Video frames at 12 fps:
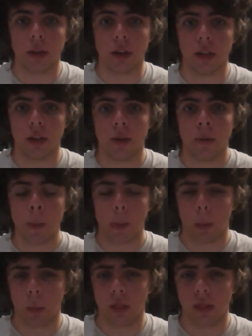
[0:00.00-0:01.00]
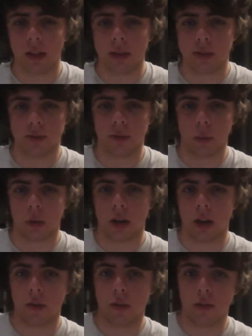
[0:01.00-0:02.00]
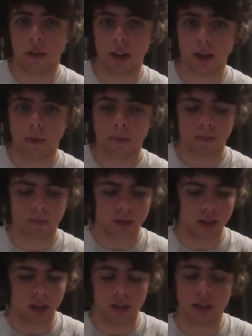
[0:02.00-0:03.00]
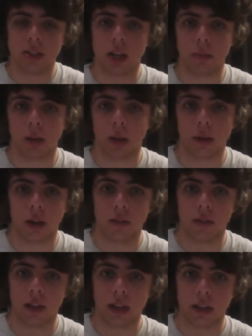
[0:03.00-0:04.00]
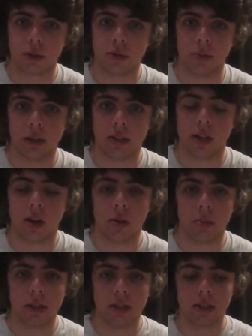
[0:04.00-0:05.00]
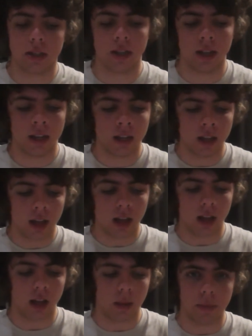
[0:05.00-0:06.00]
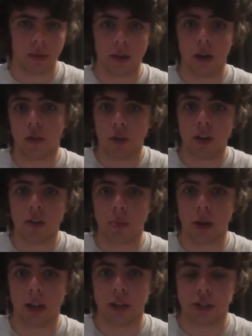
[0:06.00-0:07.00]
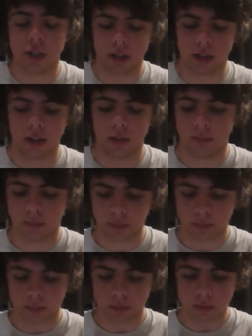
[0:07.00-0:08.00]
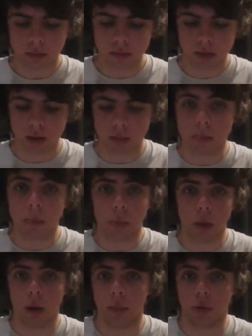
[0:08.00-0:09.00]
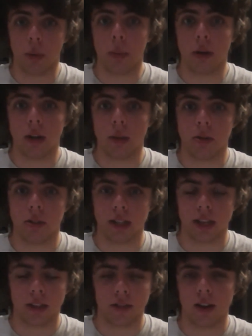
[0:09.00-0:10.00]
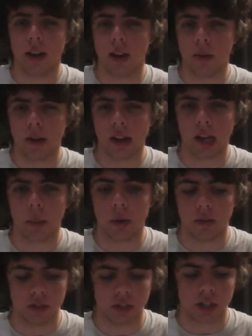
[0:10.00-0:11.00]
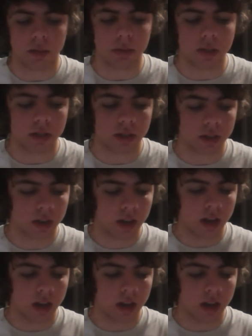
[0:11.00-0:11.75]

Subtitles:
another 1000 for 100 video, this time going over the Astra Militarum list that a friend of mine actually predominantly put together, and I made a couple of adjustments.